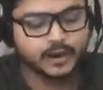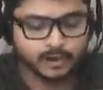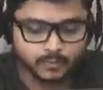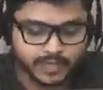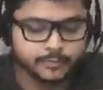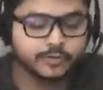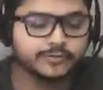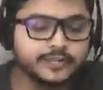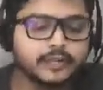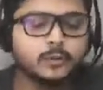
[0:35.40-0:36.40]
Alrighty,
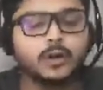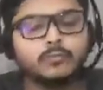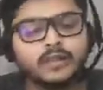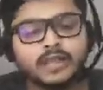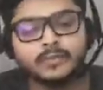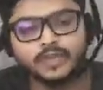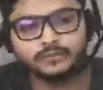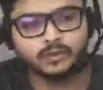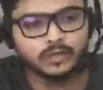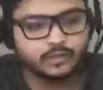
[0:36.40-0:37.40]
brilliant. Well, let me
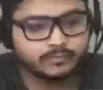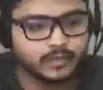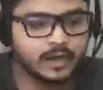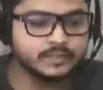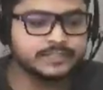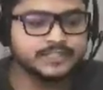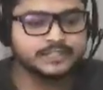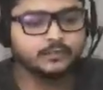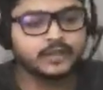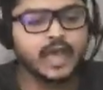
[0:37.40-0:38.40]
give you a little
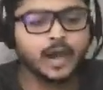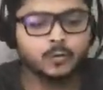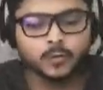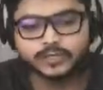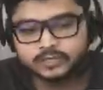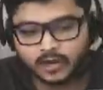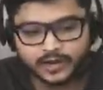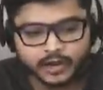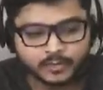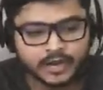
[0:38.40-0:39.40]
detail on how we
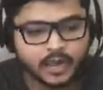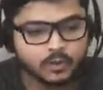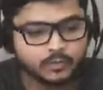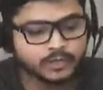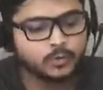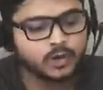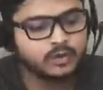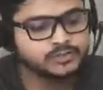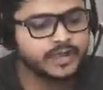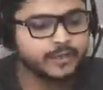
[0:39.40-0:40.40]
started up and how, you know,
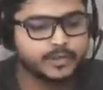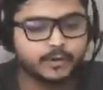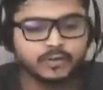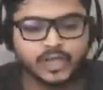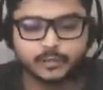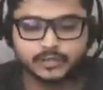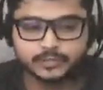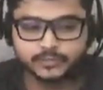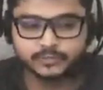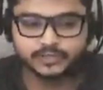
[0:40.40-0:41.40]
how Zega Apparel came
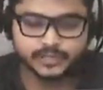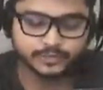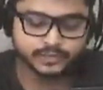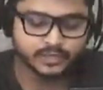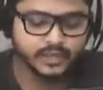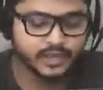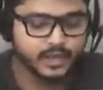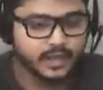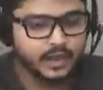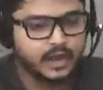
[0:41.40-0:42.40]
into inception.
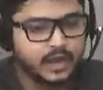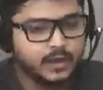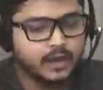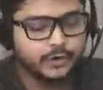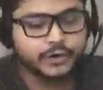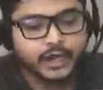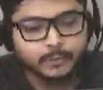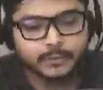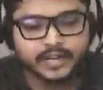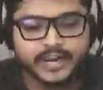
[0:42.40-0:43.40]
Our
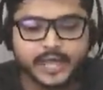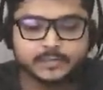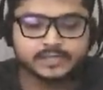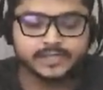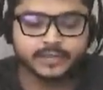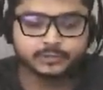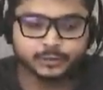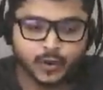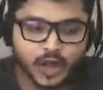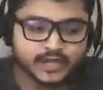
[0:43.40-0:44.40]
company name is
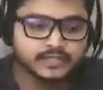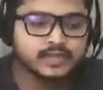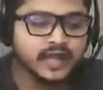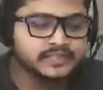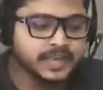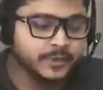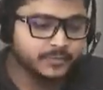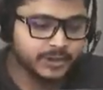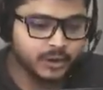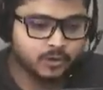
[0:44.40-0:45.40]
Zegatron. It's not
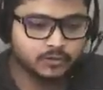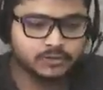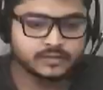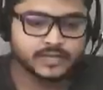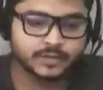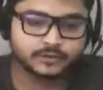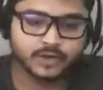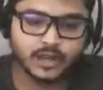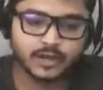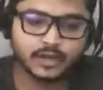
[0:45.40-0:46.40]
Zega Apparel.
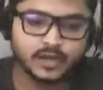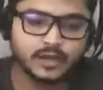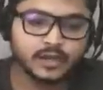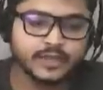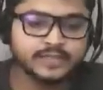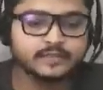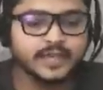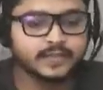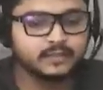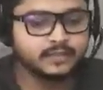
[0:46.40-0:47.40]
Zegatron is
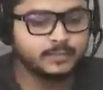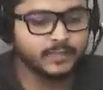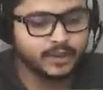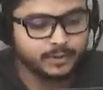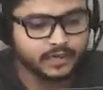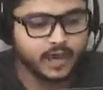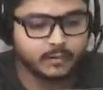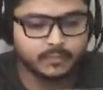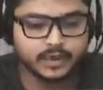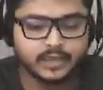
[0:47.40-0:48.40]
like the parent
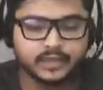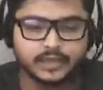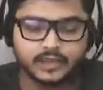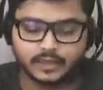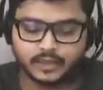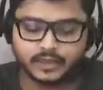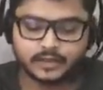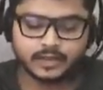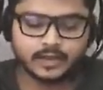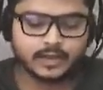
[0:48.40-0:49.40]
company,
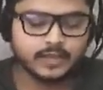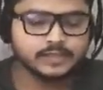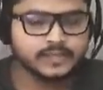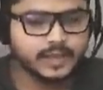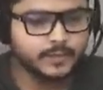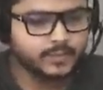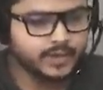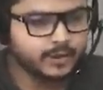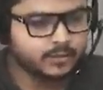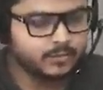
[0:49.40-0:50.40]
and Zega
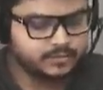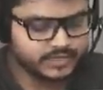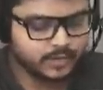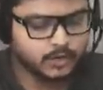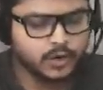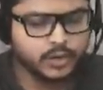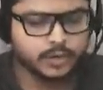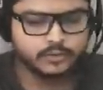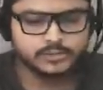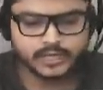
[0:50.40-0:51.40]
Apparel, Zega
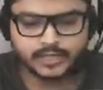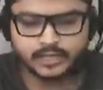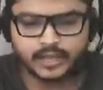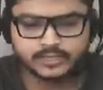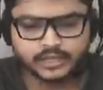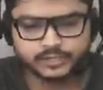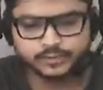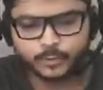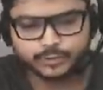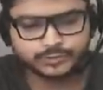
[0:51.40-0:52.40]
Logos, and Zega
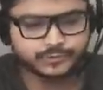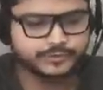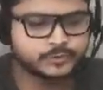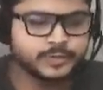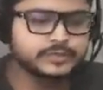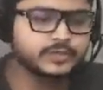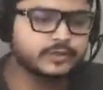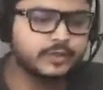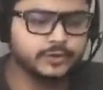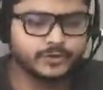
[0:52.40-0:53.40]
Sportswear is
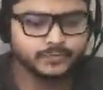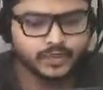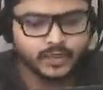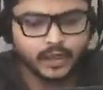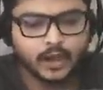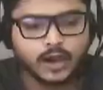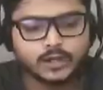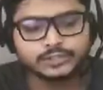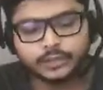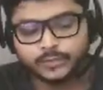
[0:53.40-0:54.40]
basically our
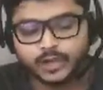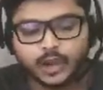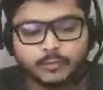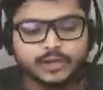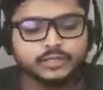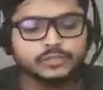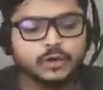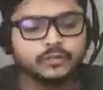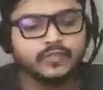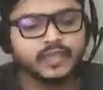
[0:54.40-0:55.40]
children company.
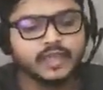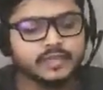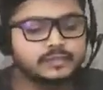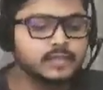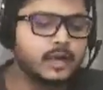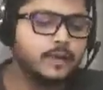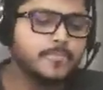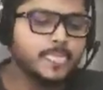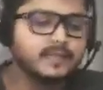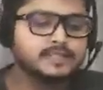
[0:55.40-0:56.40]
So the thing is,
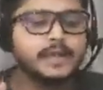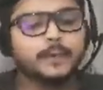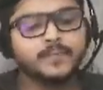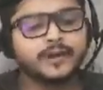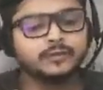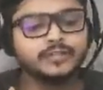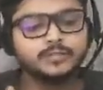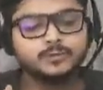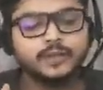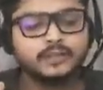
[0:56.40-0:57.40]
Zega Apparel
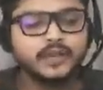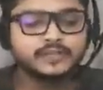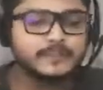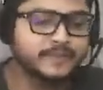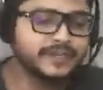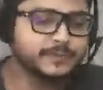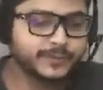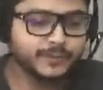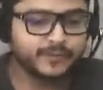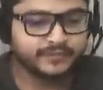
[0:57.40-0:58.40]
deals with customized
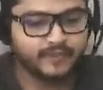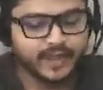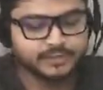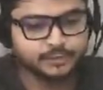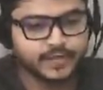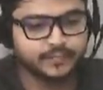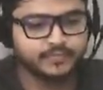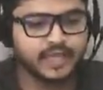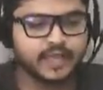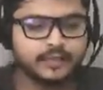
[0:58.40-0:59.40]
apparel manufacturing,
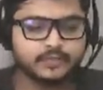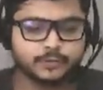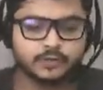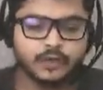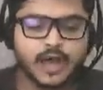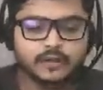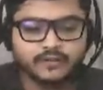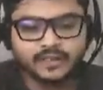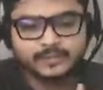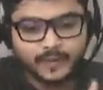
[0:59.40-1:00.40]
and there are a lot
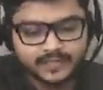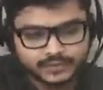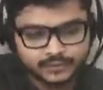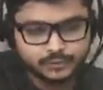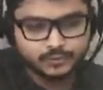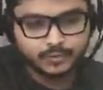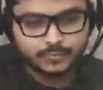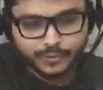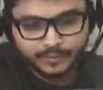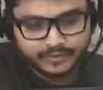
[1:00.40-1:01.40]
of aspects to
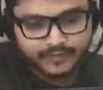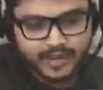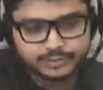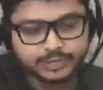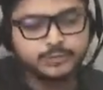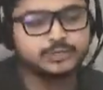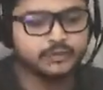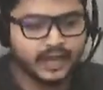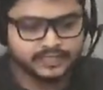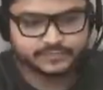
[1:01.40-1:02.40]
apparel manufacturing which
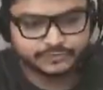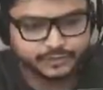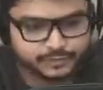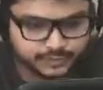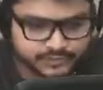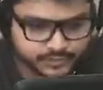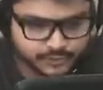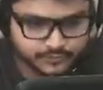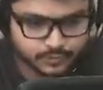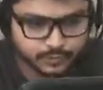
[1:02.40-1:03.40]
you guys have researched,
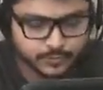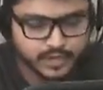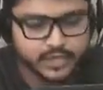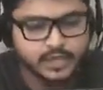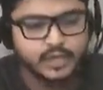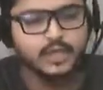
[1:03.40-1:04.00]
as you've told me.